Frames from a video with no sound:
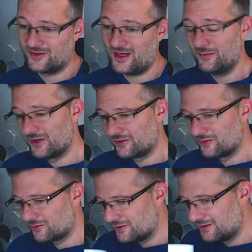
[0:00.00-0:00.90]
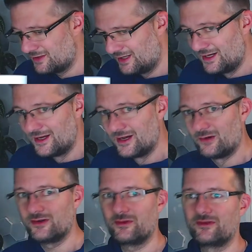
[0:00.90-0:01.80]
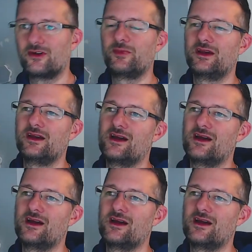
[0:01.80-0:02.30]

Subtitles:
That'd be a good one. I wonder whether it'd be